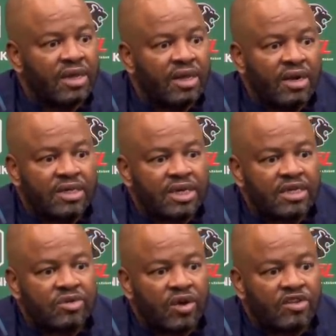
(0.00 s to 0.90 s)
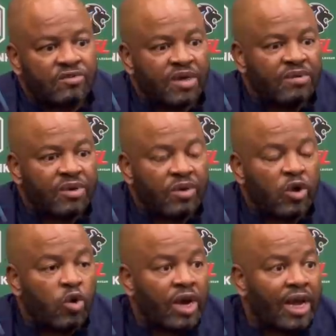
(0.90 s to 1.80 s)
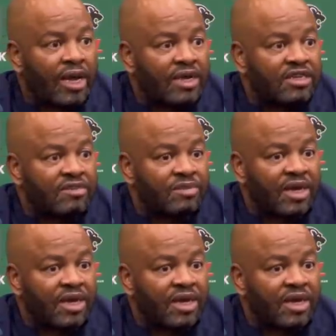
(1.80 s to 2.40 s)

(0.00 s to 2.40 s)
then it says to us, maybe we look like a team